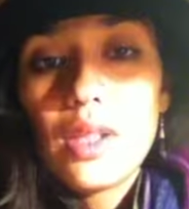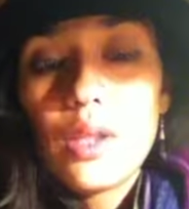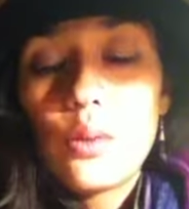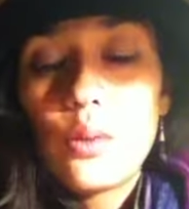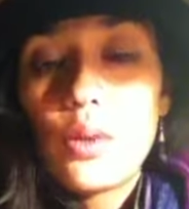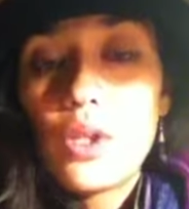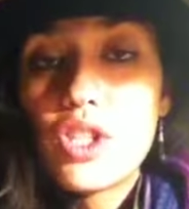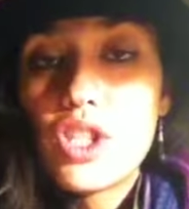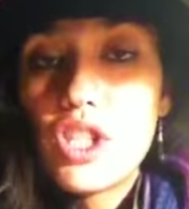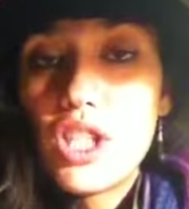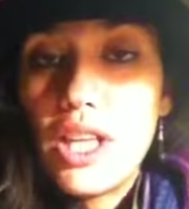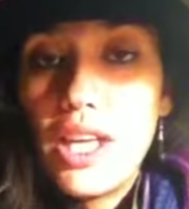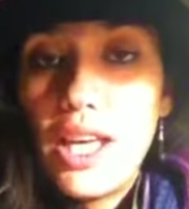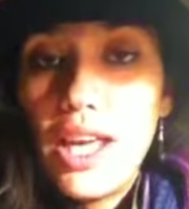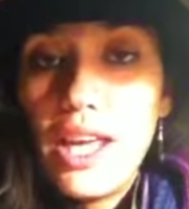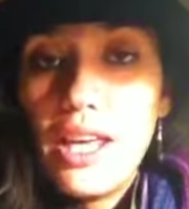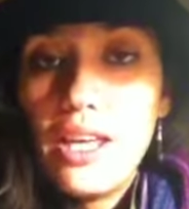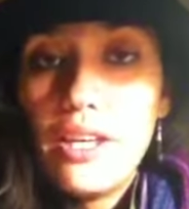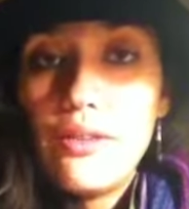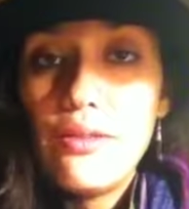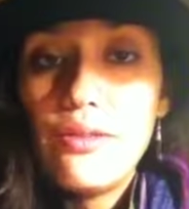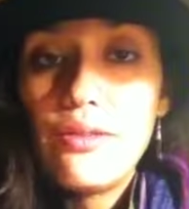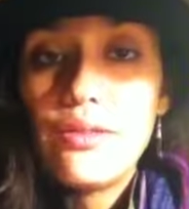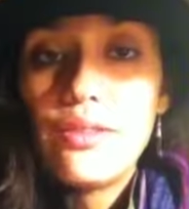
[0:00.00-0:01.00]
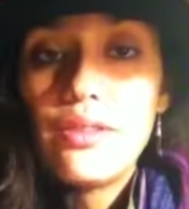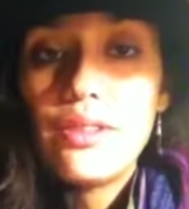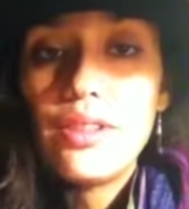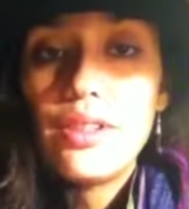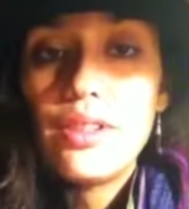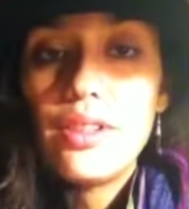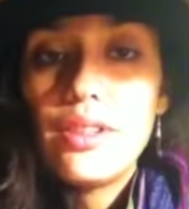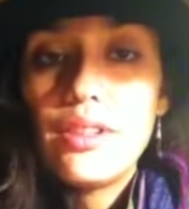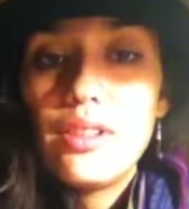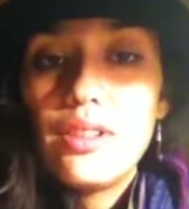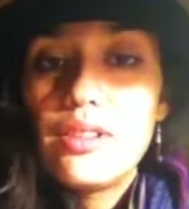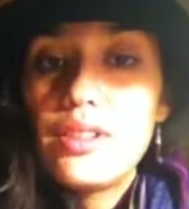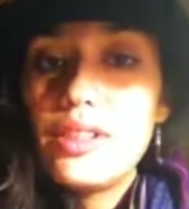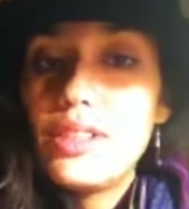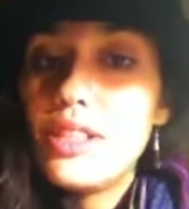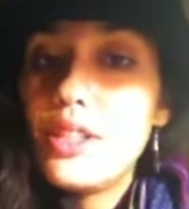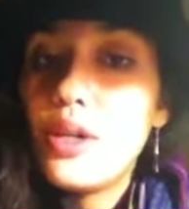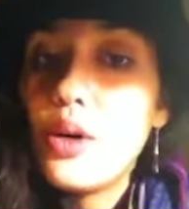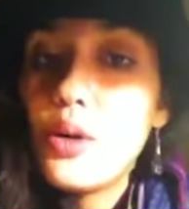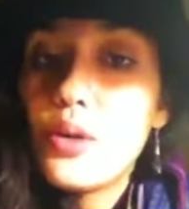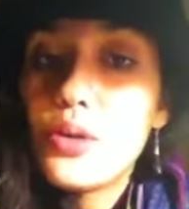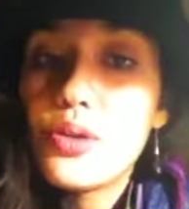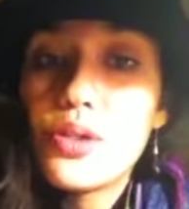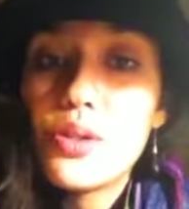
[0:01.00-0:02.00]
Where she gave, T
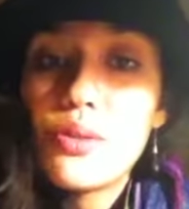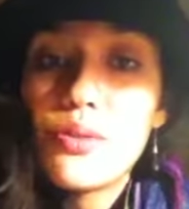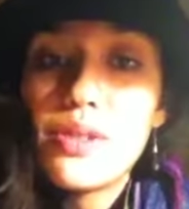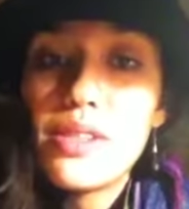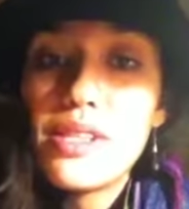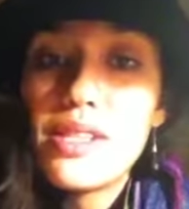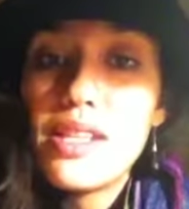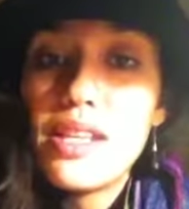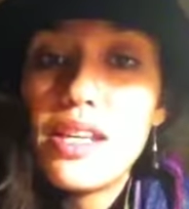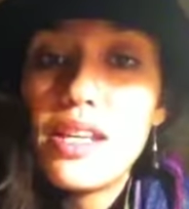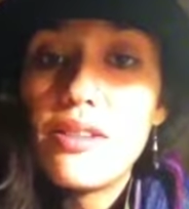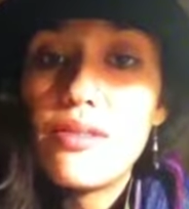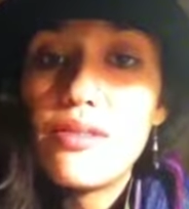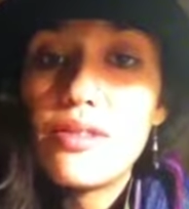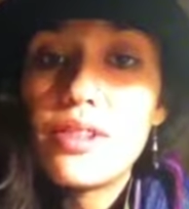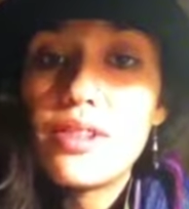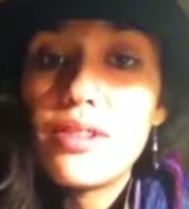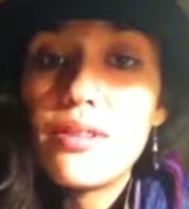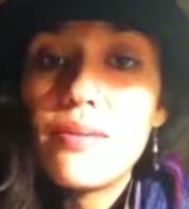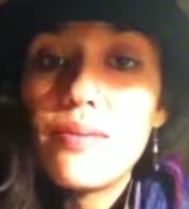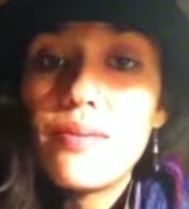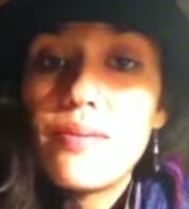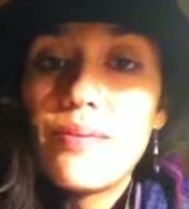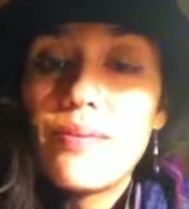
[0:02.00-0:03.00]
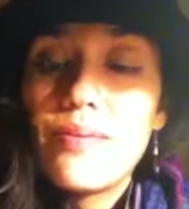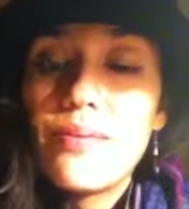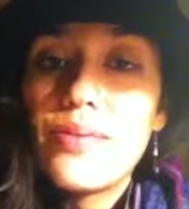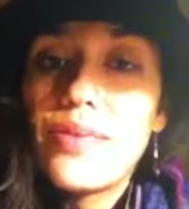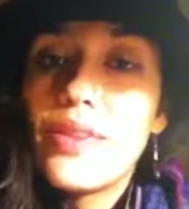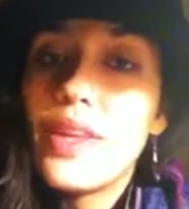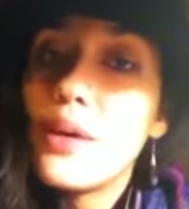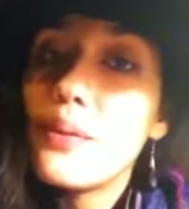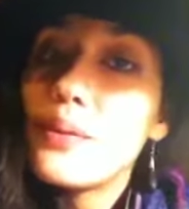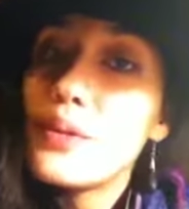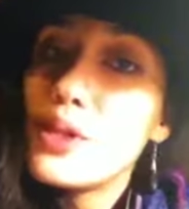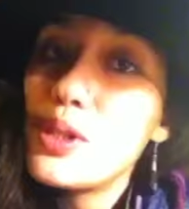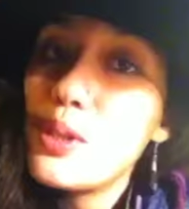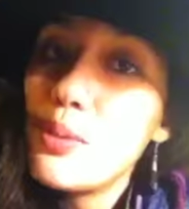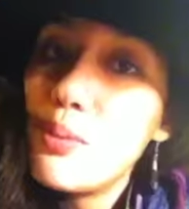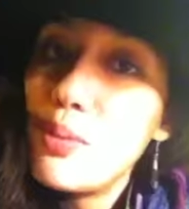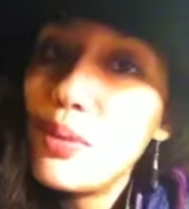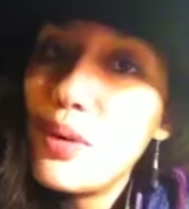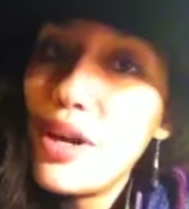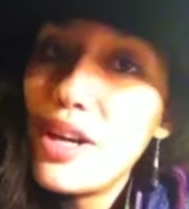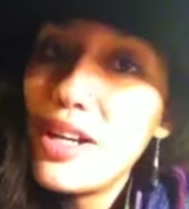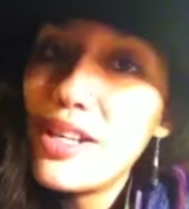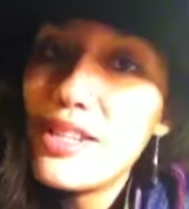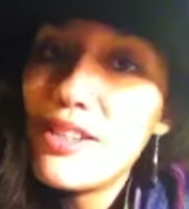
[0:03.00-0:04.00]
also received. That was the
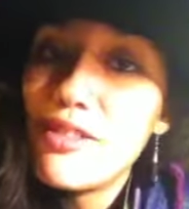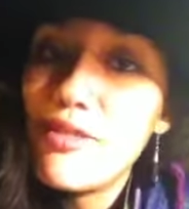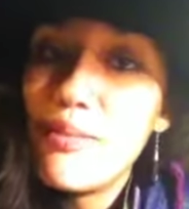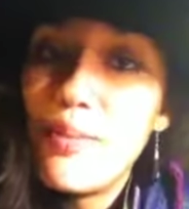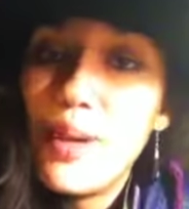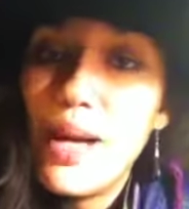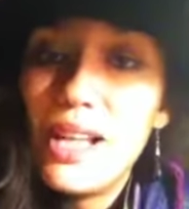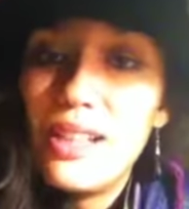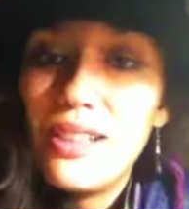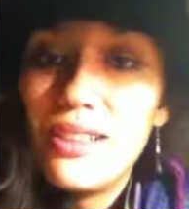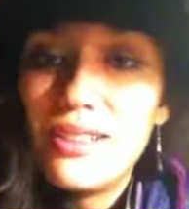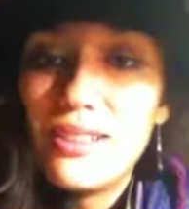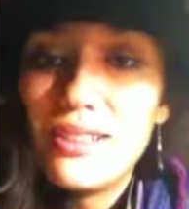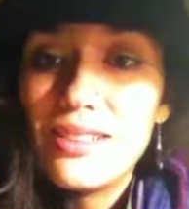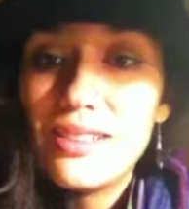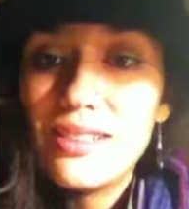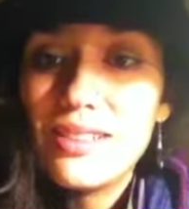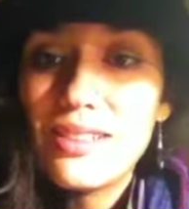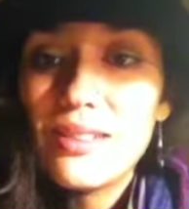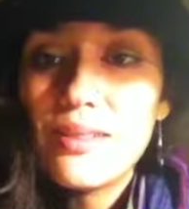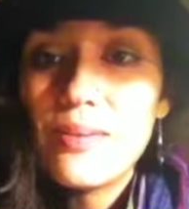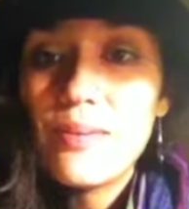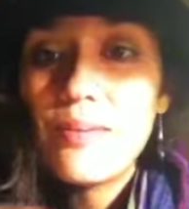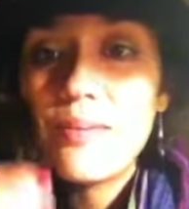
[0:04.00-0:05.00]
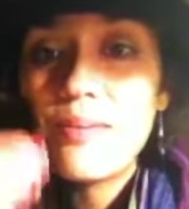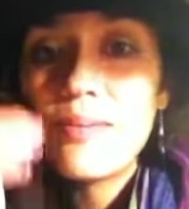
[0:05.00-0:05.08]
price of balance.